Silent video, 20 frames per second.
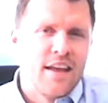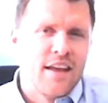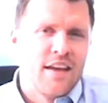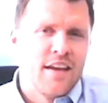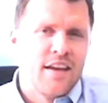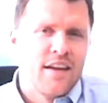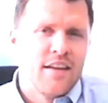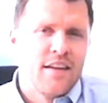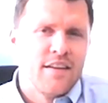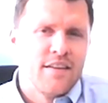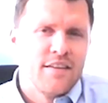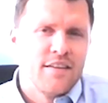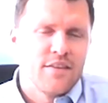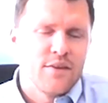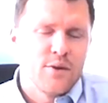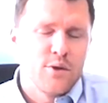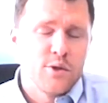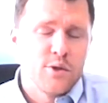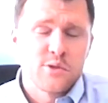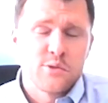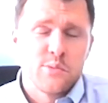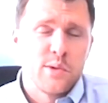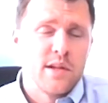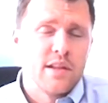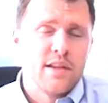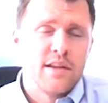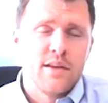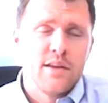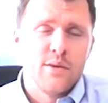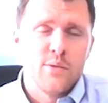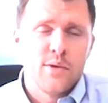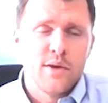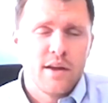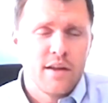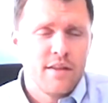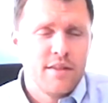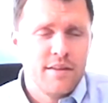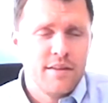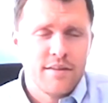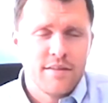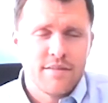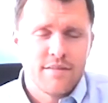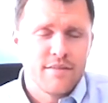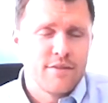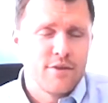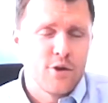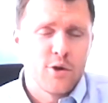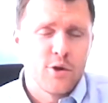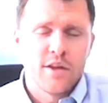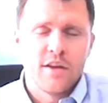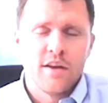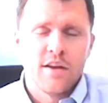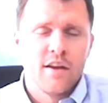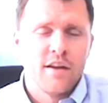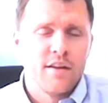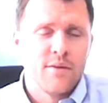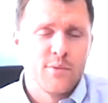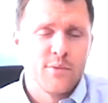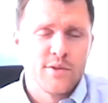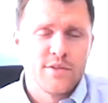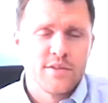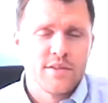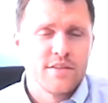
And ultimately we had this turkey hunt,